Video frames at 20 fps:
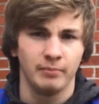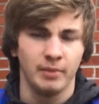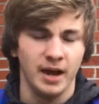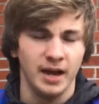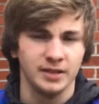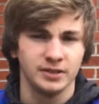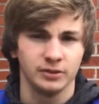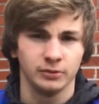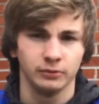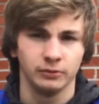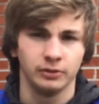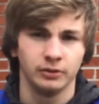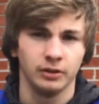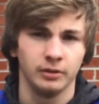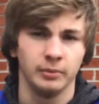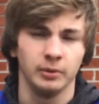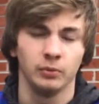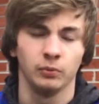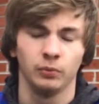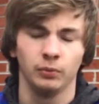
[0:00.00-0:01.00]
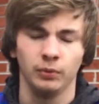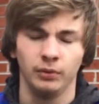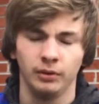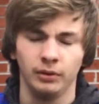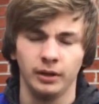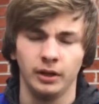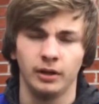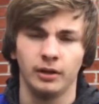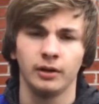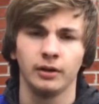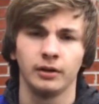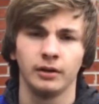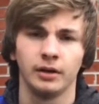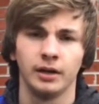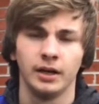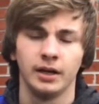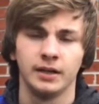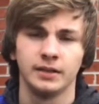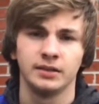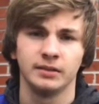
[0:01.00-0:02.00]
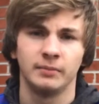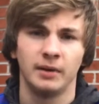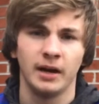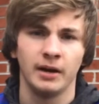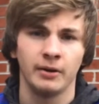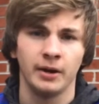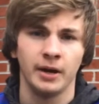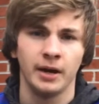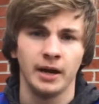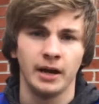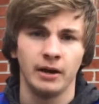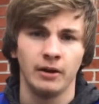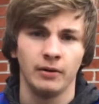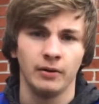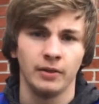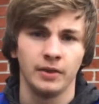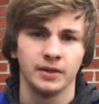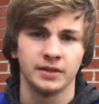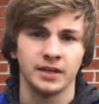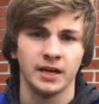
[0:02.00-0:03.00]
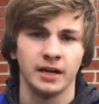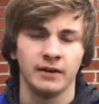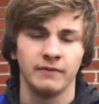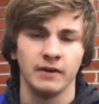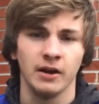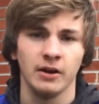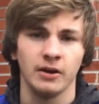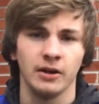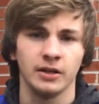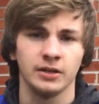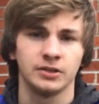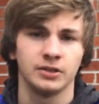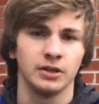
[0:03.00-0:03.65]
Bass are going to be really hard to buy right now in this kind of area.